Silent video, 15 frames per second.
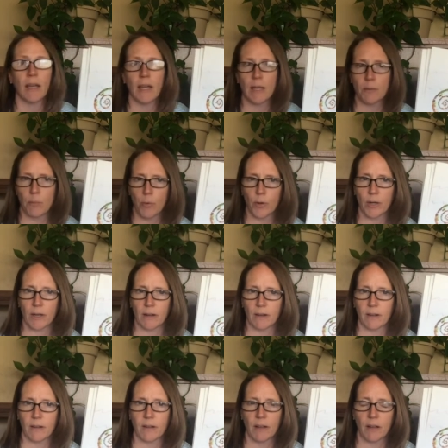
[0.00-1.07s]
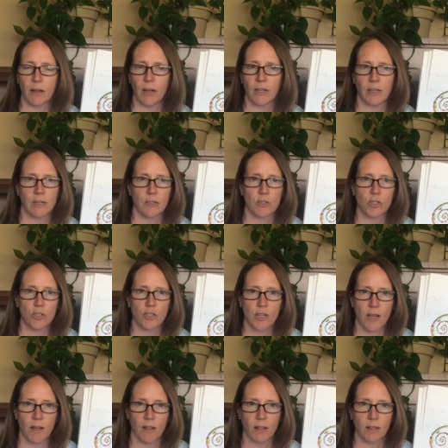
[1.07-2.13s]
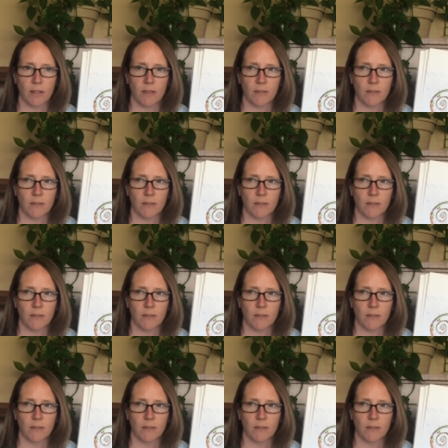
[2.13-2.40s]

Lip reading: and put it on his shell.